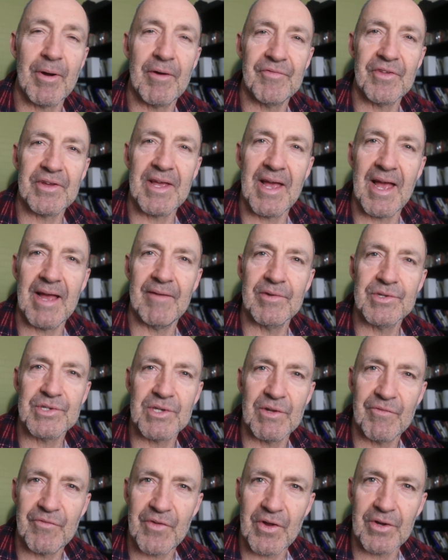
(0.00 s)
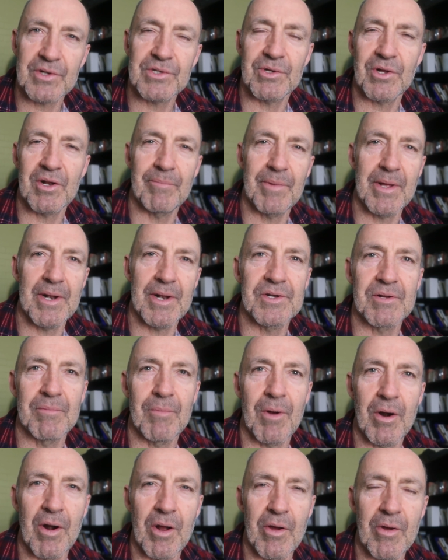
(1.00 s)
off the canvas and focus on a
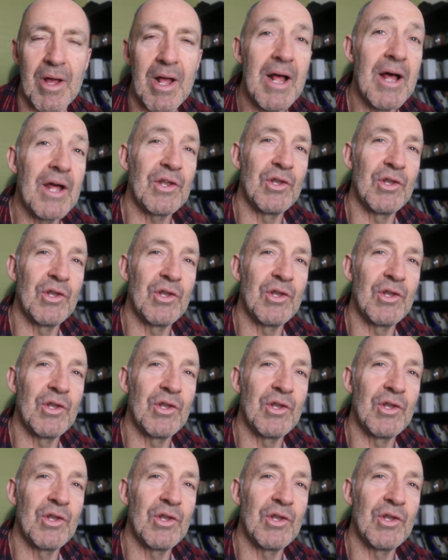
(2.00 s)
tomorrow,